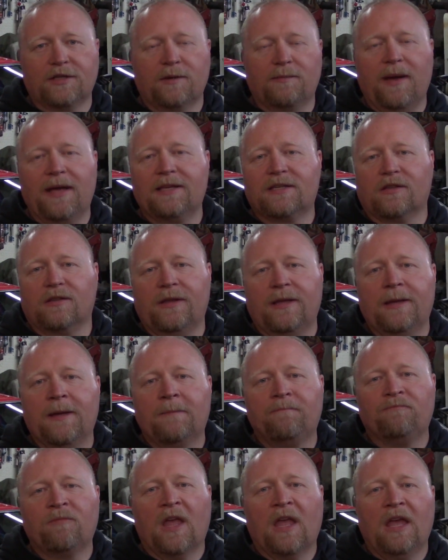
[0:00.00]
So basically,
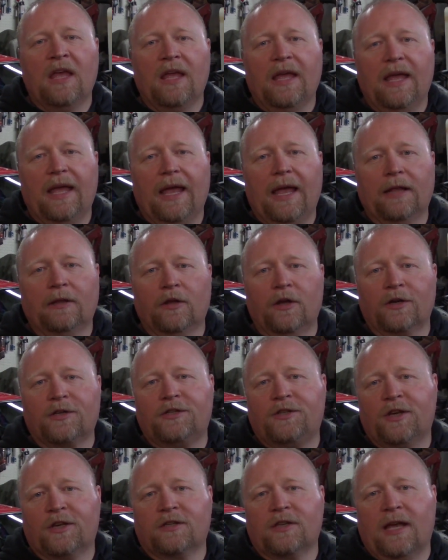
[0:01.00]
it
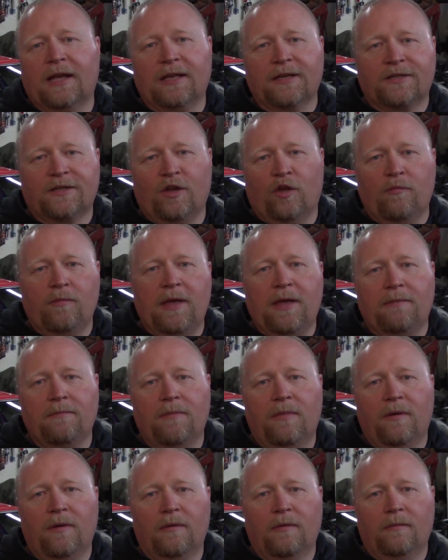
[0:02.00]
looks just like a seal
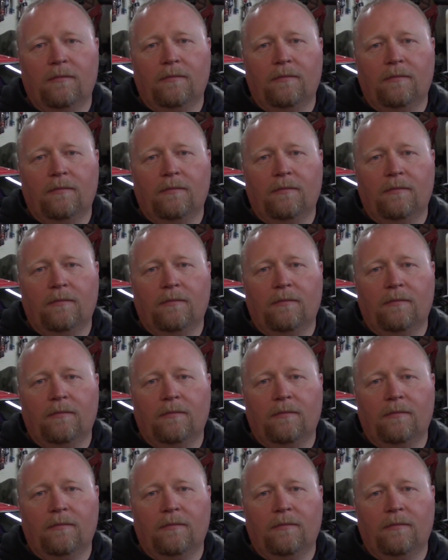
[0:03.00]
beam